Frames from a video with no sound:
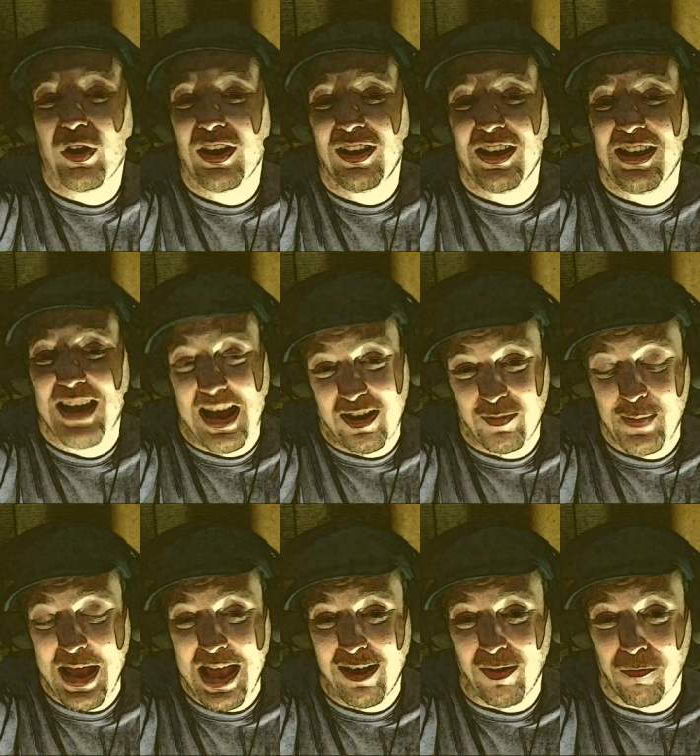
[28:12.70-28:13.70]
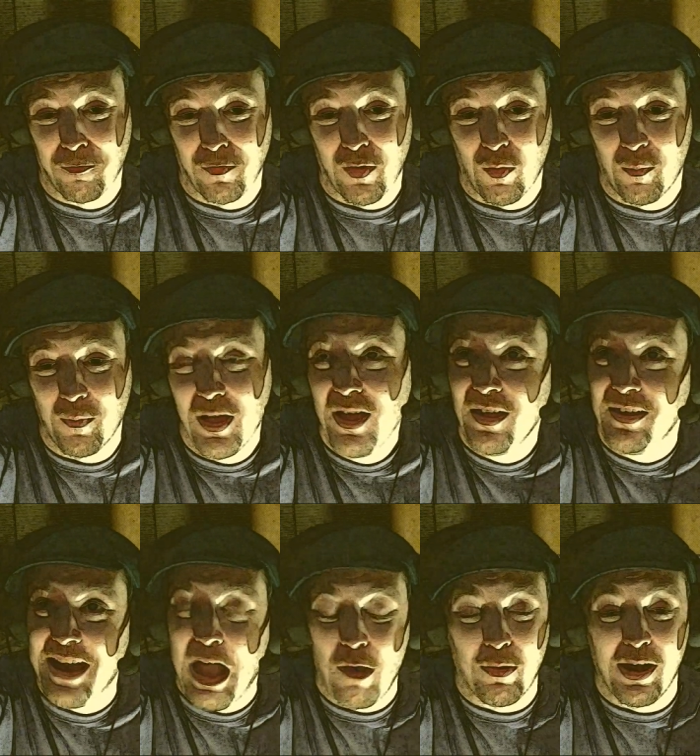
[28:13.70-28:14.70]
It really takes me out of the
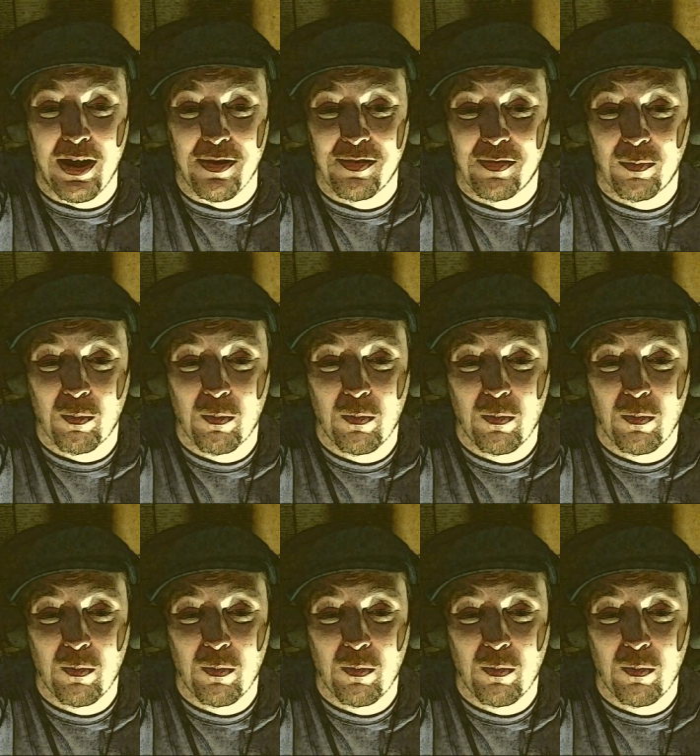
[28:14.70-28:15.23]
film. Nowadays,